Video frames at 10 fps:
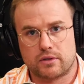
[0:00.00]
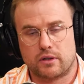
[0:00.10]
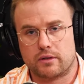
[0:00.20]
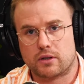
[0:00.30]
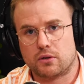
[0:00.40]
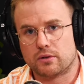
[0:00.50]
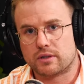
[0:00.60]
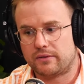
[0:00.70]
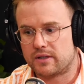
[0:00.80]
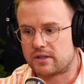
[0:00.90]
So the course
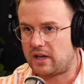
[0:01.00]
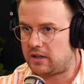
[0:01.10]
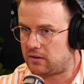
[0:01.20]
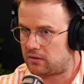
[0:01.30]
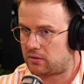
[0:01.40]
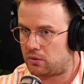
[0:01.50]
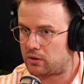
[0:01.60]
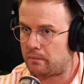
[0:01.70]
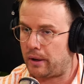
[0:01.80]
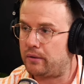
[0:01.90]
covers ten core
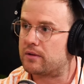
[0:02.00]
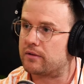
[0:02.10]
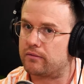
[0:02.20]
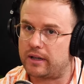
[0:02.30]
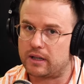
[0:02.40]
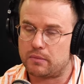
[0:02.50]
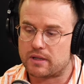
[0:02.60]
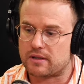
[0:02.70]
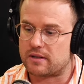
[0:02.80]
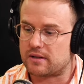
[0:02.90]
components of running a
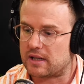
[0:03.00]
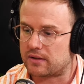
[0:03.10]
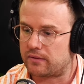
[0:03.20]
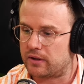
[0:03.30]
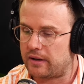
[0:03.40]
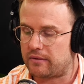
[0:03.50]
business successfully,